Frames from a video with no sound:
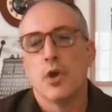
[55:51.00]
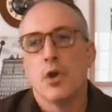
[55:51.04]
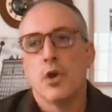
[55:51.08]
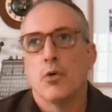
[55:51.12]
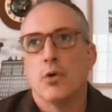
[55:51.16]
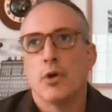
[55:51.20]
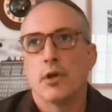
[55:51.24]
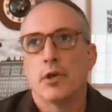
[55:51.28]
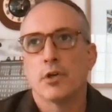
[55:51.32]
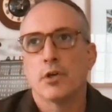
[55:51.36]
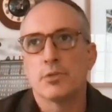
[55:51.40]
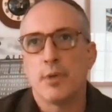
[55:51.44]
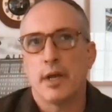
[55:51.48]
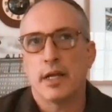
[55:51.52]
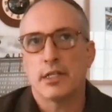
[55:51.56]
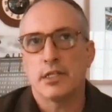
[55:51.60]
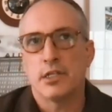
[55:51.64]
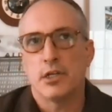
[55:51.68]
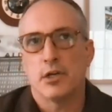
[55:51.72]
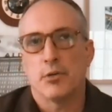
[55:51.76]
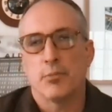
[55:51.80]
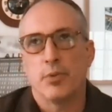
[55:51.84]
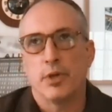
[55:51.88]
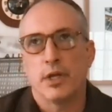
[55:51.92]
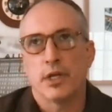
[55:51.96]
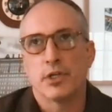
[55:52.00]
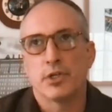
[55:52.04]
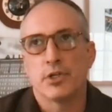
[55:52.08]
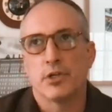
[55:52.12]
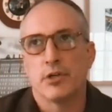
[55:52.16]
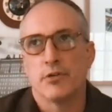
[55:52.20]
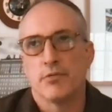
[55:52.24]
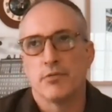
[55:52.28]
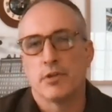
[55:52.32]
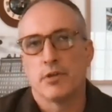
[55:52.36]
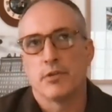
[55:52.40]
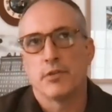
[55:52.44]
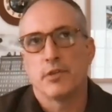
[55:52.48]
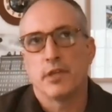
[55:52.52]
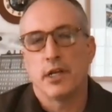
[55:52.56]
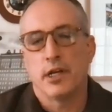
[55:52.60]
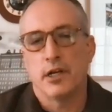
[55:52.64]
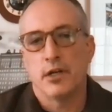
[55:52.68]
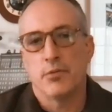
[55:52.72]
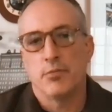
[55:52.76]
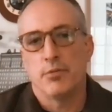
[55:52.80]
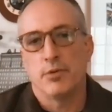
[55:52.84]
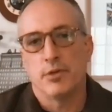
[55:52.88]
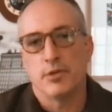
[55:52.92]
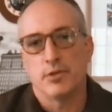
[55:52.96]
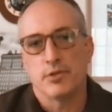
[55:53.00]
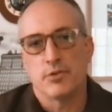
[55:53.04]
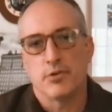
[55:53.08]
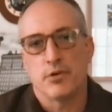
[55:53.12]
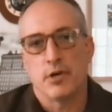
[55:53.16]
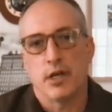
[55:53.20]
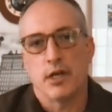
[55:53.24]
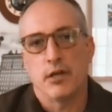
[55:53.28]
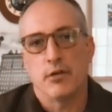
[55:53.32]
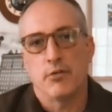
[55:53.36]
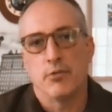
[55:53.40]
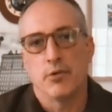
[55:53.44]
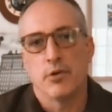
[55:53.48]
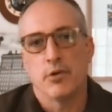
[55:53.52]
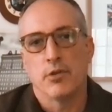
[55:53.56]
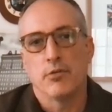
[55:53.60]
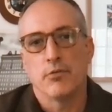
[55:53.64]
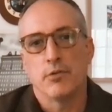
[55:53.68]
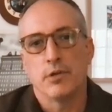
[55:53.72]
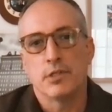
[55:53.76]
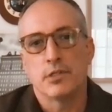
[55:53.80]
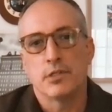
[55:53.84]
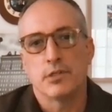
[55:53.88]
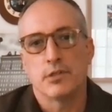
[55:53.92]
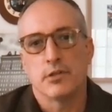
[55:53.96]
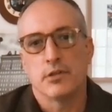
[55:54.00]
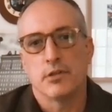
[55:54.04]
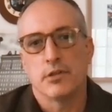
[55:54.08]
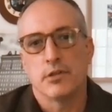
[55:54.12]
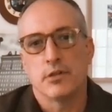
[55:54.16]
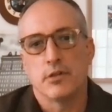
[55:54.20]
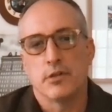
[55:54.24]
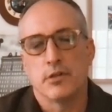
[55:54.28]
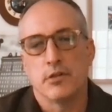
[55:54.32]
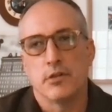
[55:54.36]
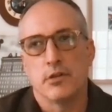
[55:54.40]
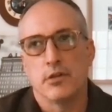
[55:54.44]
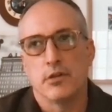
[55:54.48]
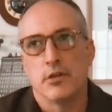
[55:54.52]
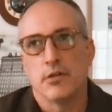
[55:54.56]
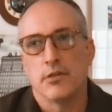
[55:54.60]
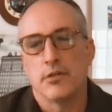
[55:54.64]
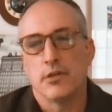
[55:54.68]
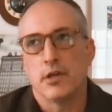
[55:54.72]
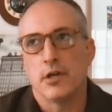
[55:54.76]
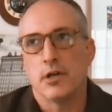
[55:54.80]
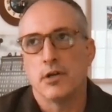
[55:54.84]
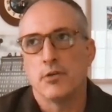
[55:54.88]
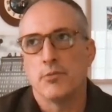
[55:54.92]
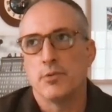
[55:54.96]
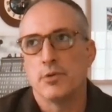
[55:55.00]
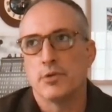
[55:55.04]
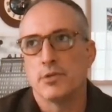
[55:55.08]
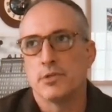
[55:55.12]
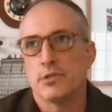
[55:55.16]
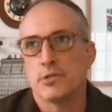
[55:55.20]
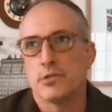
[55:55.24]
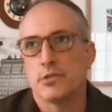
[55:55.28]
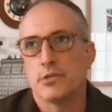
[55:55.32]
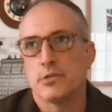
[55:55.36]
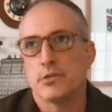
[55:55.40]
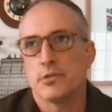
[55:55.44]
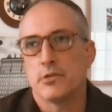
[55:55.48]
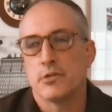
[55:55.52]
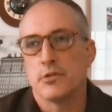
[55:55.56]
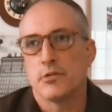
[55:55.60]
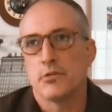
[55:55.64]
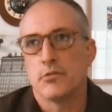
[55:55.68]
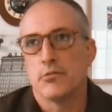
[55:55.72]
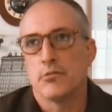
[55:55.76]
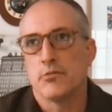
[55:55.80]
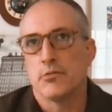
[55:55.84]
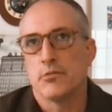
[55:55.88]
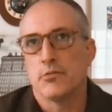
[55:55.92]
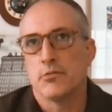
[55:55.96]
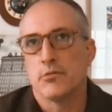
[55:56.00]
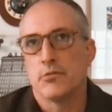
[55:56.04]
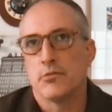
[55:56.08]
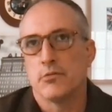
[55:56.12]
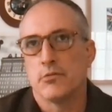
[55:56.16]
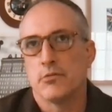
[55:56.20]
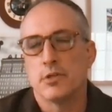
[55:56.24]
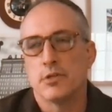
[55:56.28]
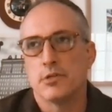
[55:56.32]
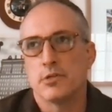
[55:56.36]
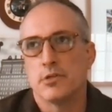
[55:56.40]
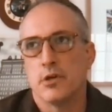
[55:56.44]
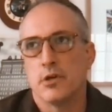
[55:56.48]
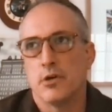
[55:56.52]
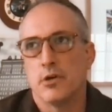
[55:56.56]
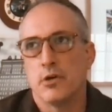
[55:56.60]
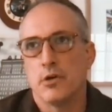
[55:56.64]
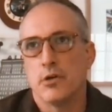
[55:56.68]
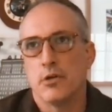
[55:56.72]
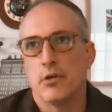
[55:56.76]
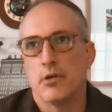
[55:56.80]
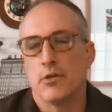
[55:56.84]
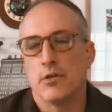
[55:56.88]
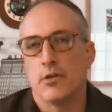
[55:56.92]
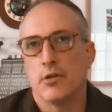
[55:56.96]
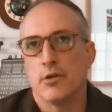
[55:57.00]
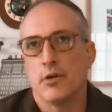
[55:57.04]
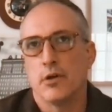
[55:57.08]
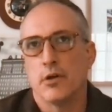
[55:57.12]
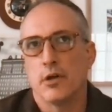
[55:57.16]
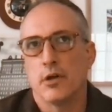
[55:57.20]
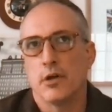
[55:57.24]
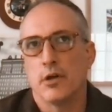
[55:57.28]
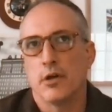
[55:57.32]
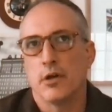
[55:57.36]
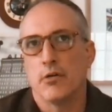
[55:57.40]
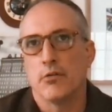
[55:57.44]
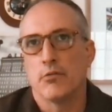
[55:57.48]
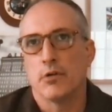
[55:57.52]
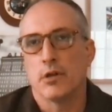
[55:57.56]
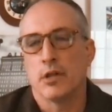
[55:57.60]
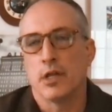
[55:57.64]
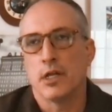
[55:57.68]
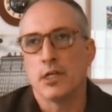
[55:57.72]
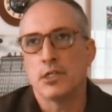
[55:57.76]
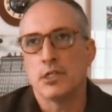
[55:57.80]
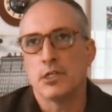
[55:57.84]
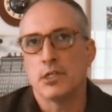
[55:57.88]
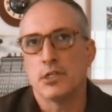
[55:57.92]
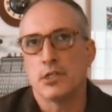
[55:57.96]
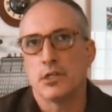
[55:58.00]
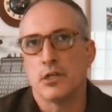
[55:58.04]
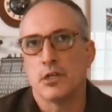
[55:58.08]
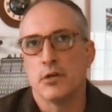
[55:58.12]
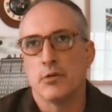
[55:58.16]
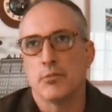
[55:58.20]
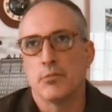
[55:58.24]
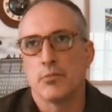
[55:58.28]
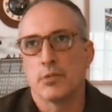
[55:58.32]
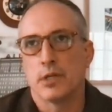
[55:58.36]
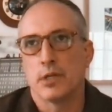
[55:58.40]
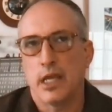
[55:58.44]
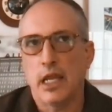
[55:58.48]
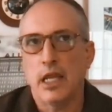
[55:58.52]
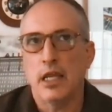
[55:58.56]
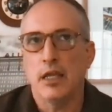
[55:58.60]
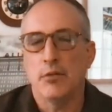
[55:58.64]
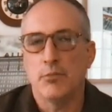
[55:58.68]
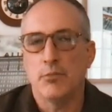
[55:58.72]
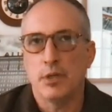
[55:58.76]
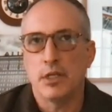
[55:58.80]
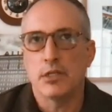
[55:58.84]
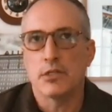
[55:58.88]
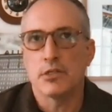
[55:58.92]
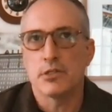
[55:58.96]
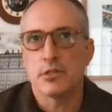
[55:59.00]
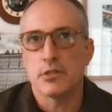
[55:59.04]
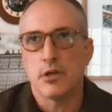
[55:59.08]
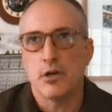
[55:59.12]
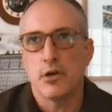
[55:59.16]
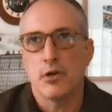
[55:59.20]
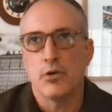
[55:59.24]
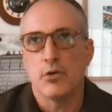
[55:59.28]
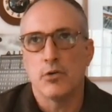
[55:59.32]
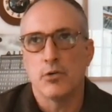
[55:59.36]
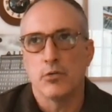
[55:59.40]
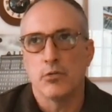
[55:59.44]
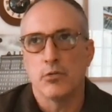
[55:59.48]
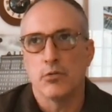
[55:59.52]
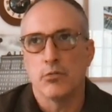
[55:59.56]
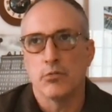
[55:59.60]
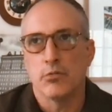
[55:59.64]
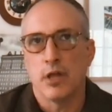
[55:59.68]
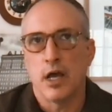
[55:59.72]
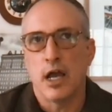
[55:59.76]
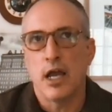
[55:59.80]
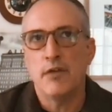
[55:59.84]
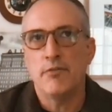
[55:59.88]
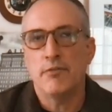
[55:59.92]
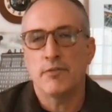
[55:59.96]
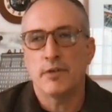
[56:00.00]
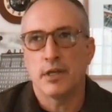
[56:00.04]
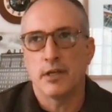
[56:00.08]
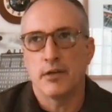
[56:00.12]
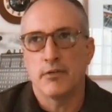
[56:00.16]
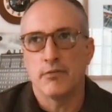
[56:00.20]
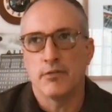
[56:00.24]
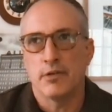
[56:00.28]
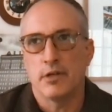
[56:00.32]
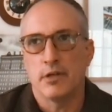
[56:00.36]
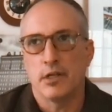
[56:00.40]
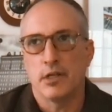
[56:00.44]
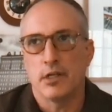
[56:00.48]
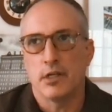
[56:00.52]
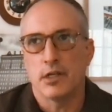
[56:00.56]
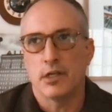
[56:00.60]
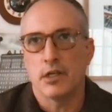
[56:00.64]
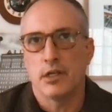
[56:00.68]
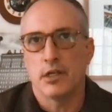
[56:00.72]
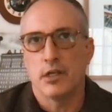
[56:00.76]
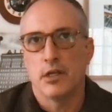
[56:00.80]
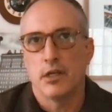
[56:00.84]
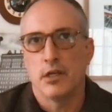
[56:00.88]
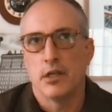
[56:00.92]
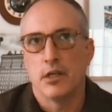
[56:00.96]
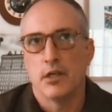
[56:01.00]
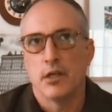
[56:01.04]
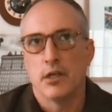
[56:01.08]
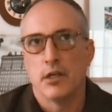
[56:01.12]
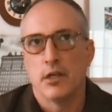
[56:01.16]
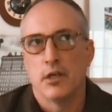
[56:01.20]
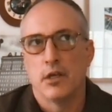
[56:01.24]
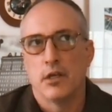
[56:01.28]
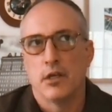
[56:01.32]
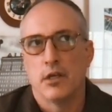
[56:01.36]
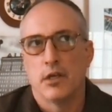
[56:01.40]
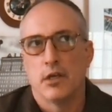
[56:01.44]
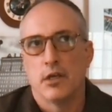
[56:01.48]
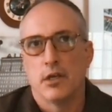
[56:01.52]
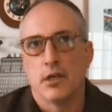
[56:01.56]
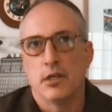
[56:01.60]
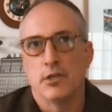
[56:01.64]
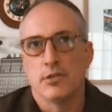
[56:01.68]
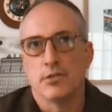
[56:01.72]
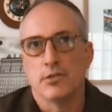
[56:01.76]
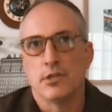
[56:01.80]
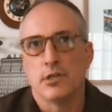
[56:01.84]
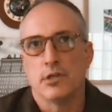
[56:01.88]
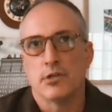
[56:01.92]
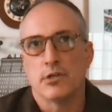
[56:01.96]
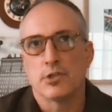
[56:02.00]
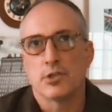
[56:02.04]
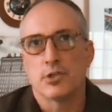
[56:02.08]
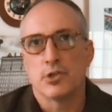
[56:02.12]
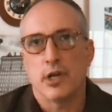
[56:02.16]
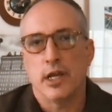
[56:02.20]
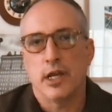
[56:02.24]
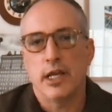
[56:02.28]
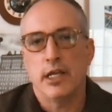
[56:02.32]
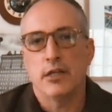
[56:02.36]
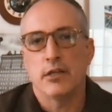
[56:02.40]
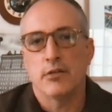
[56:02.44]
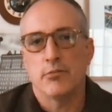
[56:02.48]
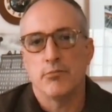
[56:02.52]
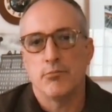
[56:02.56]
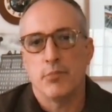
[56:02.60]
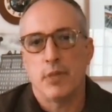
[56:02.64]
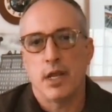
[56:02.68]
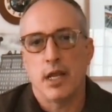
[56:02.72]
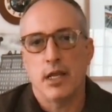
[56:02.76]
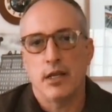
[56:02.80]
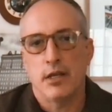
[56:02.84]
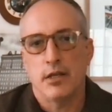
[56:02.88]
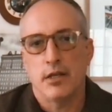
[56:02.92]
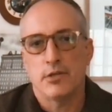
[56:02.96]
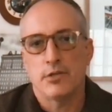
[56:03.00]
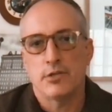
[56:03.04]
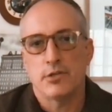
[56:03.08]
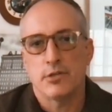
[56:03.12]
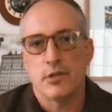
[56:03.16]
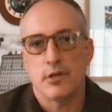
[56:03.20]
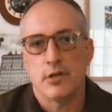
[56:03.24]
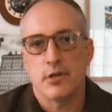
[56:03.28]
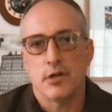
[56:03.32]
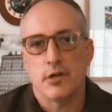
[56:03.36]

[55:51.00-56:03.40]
it goes back to your picture of the therapist, right? One of the reasons the therapist's room is so relationship can be so life-giving is they're trained to manage their